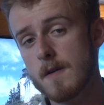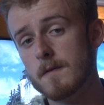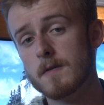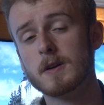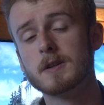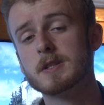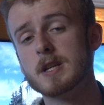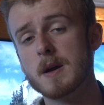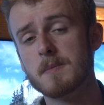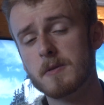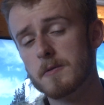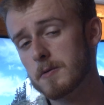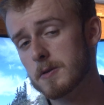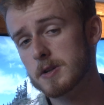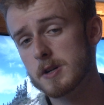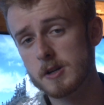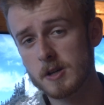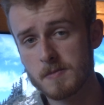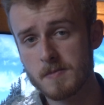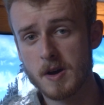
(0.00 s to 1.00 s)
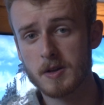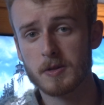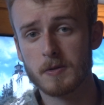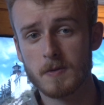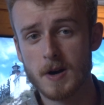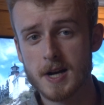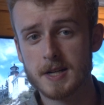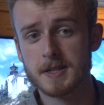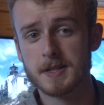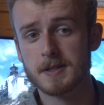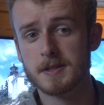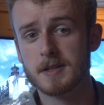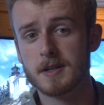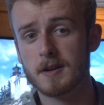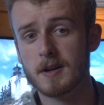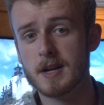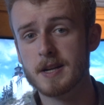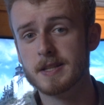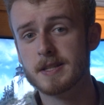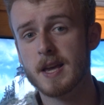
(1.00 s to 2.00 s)
For example, if we're talking about the Ryzen
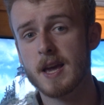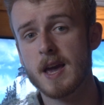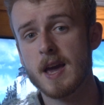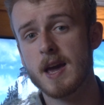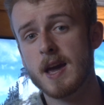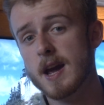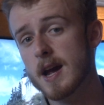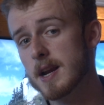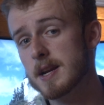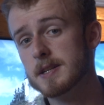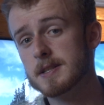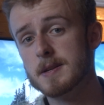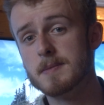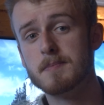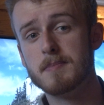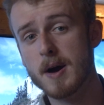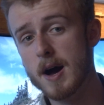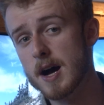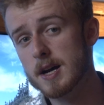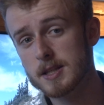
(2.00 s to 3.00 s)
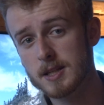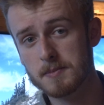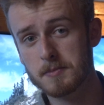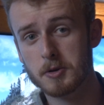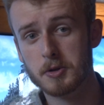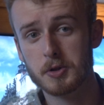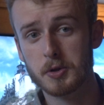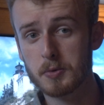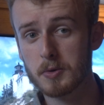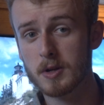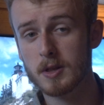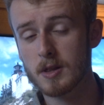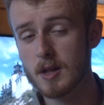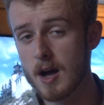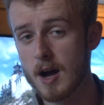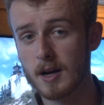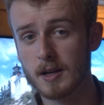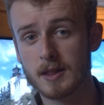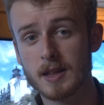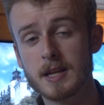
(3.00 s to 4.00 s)
series, it is impossible to
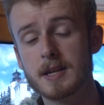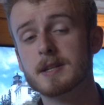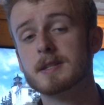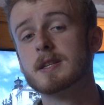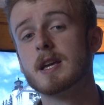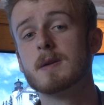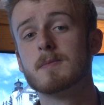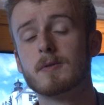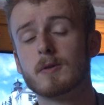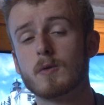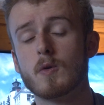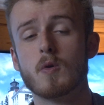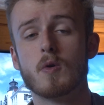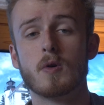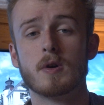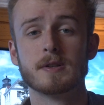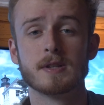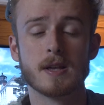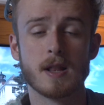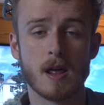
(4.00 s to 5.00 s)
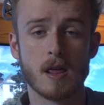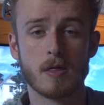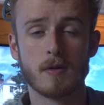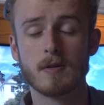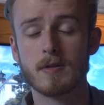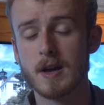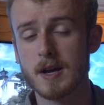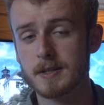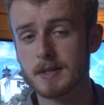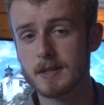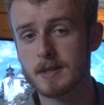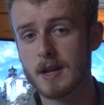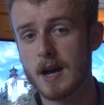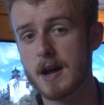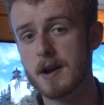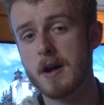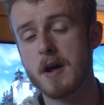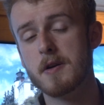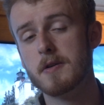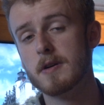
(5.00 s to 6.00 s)
unlock the disabled cores in a
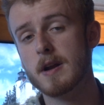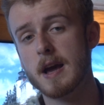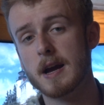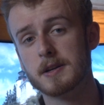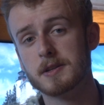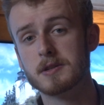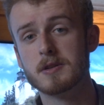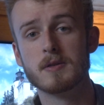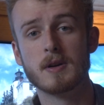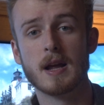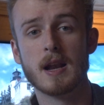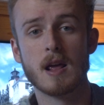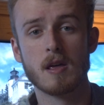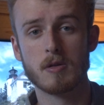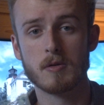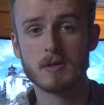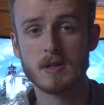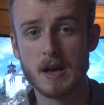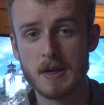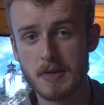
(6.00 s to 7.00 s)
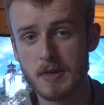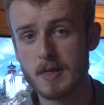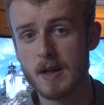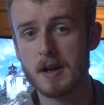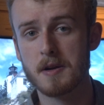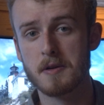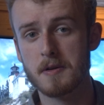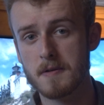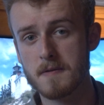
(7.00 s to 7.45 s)
thirty-nine hundred X to get a thirty-nine